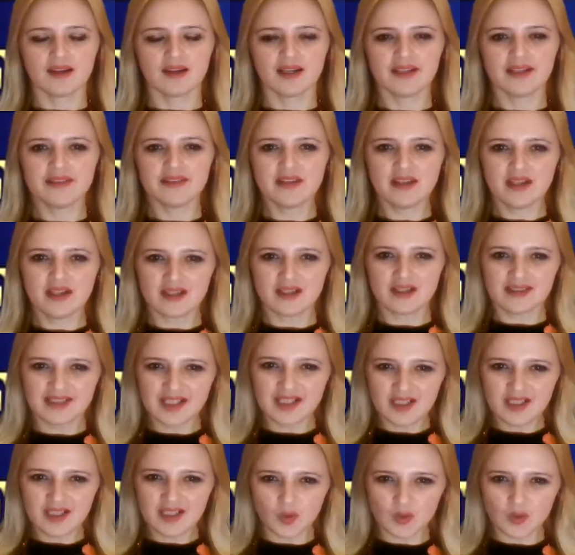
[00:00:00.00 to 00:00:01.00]
And they are
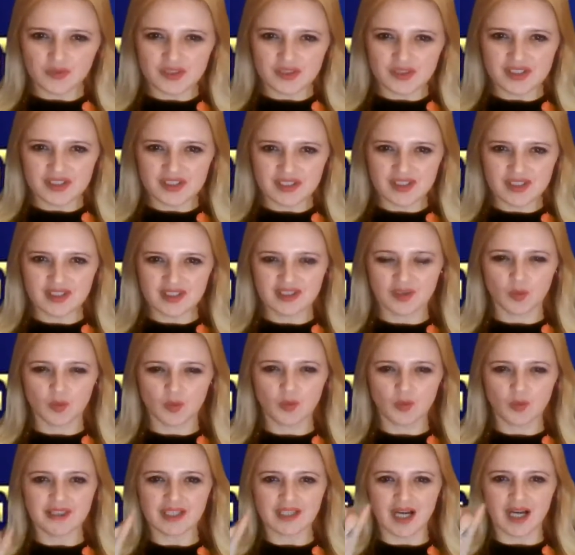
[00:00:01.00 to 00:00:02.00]
there on the street
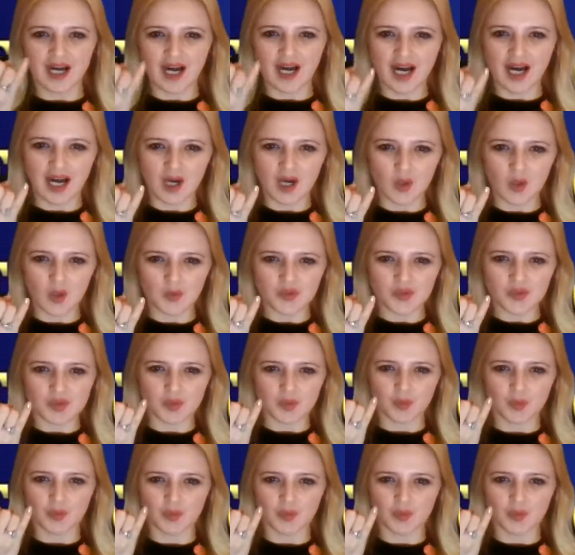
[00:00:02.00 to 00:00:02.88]
with a house,